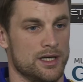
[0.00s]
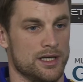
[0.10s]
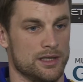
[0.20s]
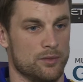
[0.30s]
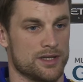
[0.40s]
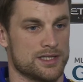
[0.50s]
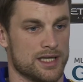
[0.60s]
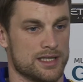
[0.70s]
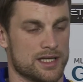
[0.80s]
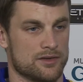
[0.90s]
he'll want to
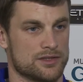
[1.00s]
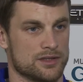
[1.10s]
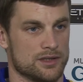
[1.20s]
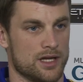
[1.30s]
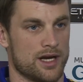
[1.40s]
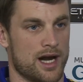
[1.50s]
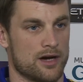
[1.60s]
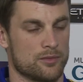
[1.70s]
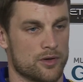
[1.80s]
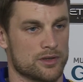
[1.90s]
get down to a lot of
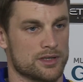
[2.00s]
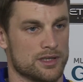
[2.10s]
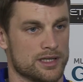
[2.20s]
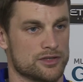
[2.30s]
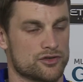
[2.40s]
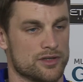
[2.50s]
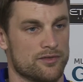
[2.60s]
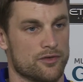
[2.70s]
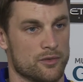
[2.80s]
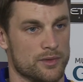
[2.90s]
hard work the next 3 or
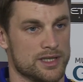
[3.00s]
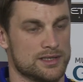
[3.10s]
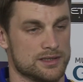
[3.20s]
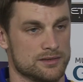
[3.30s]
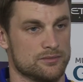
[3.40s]
4 weeks, and